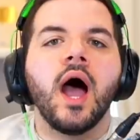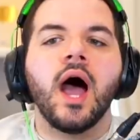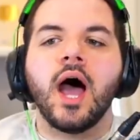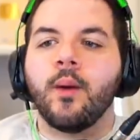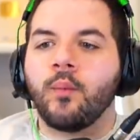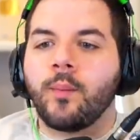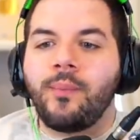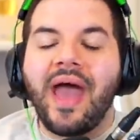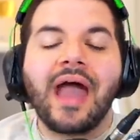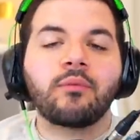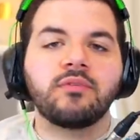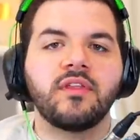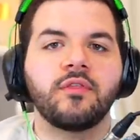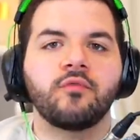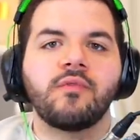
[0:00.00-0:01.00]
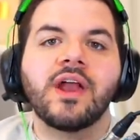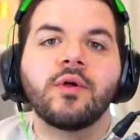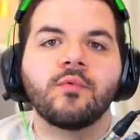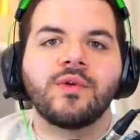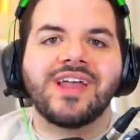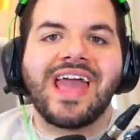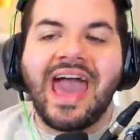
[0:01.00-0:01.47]
Uh, we're back with another
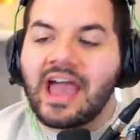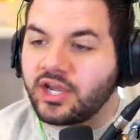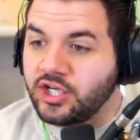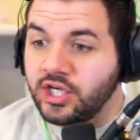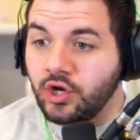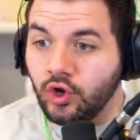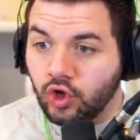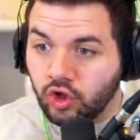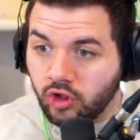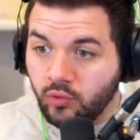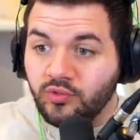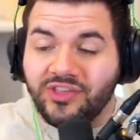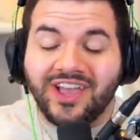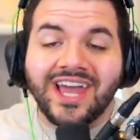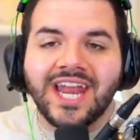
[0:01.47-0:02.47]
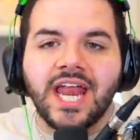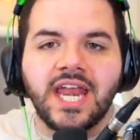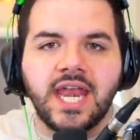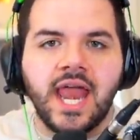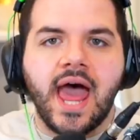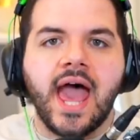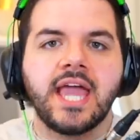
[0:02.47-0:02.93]
Reddit reaction, closing in
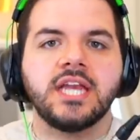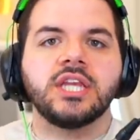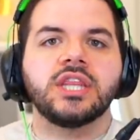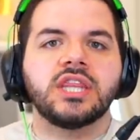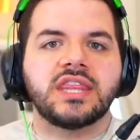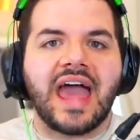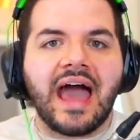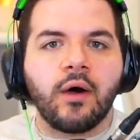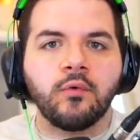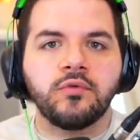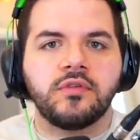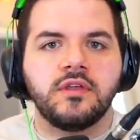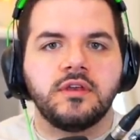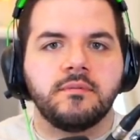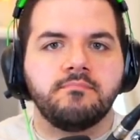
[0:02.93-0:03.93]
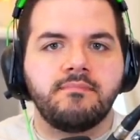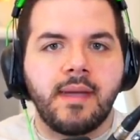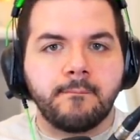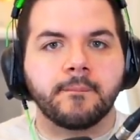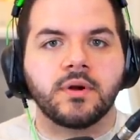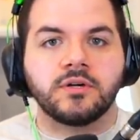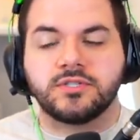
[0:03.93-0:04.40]
on 9,000
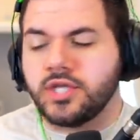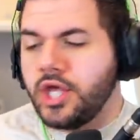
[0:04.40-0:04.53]
members.